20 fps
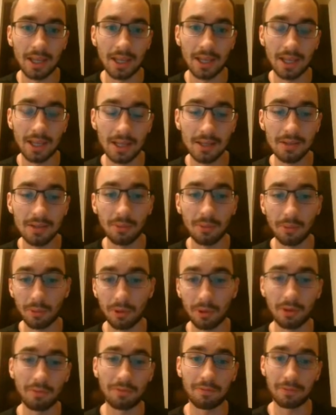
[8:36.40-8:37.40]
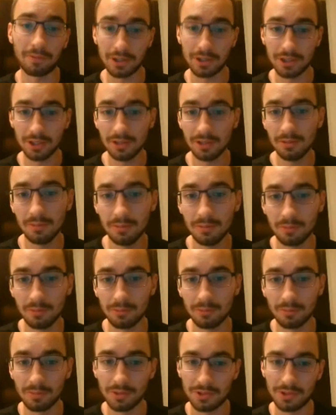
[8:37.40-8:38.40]
and or friction
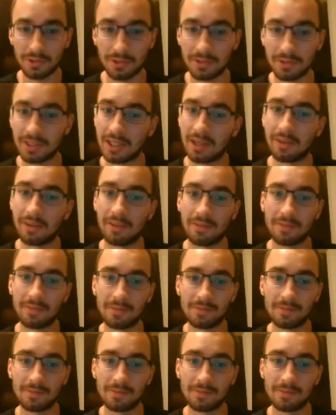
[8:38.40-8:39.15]
will slow down.